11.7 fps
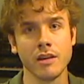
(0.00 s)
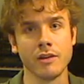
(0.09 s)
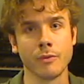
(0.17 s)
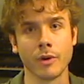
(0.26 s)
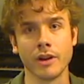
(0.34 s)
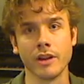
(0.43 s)

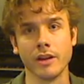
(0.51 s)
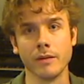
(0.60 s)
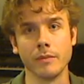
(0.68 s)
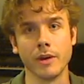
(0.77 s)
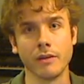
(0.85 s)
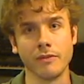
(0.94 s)
if we're going
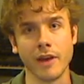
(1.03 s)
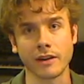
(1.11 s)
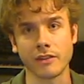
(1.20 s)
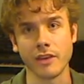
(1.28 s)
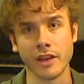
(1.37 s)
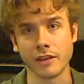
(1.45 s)
to
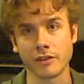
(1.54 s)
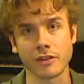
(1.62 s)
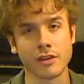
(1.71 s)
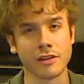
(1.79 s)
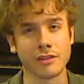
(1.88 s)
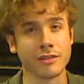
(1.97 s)
affect things.
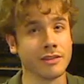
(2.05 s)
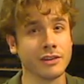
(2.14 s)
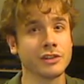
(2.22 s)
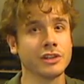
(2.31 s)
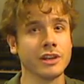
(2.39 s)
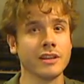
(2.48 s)
Because this
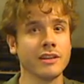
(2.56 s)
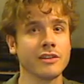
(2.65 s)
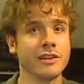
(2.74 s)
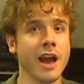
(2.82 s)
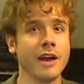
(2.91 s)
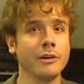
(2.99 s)
shit,
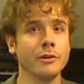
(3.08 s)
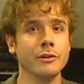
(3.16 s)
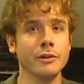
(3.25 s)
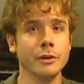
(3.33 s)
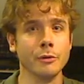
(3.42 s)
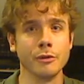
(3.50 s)
this Yahoo
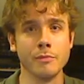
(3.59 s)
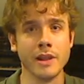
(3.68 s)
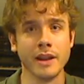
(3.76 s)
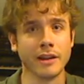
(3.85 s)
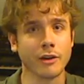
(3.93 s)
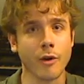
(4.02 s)
News
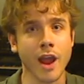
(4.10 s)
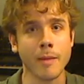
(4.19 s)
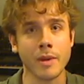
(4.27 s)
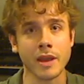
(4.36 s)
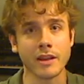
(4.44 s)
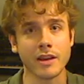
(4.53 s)
Minute
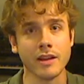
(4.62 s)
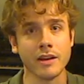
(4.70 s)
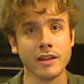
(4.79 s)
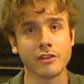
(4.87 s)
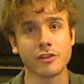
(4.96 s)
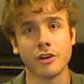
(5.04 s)
crap ain't cutting
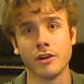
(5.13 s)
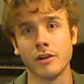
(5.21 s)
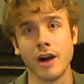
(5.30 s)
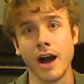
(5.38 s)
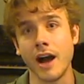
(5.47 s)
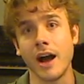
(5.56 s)
it.
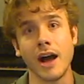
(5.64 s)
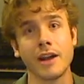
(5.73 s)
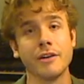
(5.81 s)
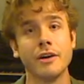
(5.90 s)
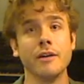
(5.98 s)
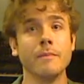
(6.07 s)
So I
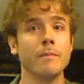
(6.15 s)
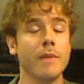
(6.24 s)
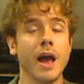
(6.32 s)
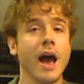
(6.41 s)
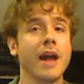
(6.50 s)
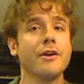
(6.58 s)
don't
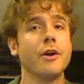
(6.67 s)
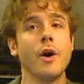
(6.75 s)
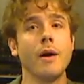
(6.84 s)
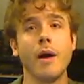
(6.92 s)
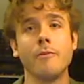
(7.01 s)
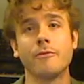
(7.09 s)

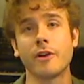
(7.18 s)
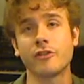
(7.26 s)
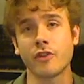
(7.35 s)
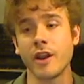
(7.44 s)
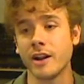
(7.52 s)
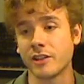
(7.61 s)
know. I'm
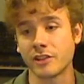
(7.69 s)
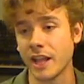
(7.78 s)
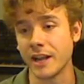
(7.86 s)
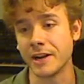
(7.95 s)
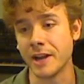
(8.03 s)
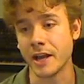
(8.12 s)
frustrated. It's
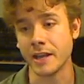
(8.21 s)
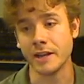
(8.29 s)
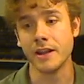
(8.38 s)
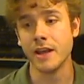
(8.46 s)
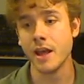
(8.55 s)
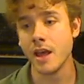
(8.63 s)
late at night.
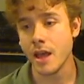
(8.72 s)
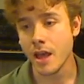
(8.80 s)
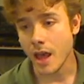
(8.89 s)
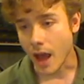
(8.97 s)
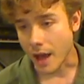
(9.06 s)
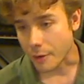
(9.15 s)

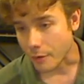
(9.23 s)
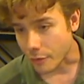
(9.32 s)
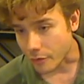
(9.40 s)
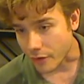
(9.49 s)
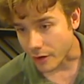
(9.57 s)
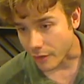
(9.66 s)
I don't know if
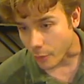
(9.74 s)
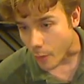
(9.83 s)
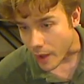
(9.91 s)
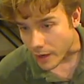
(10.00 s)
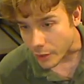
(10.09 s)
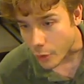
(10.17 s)
there's any other
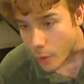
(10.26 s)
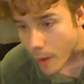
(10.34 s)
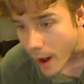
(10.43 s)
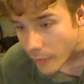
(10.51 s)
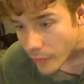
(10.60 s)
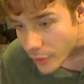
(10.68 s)
way to go
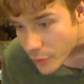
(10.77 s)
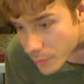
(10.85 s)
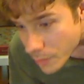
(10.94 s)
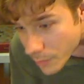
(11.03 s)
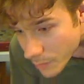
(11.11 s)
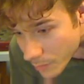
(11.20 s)
about
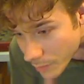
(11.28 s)
this.